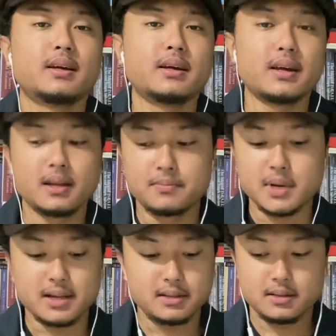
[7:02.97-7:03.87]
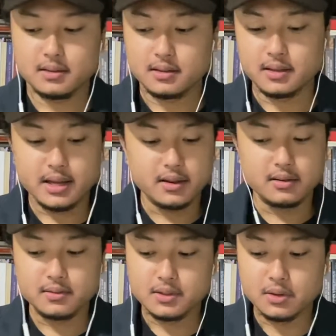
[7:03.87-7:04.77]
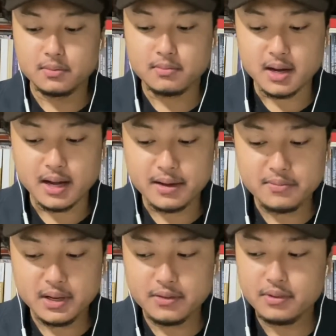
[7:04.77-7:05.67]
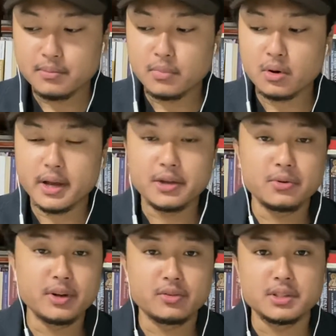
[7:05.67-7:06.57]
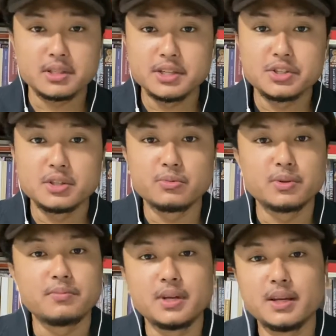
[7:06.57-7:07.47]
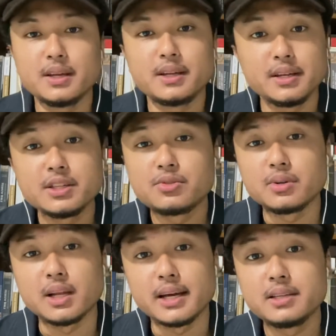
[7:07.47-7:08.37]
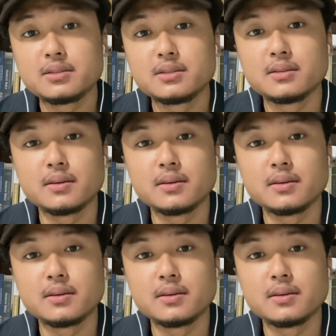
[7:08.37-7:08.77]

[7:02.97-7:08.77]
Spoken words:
But again, so I believe the more accurate translation would be the Israelites,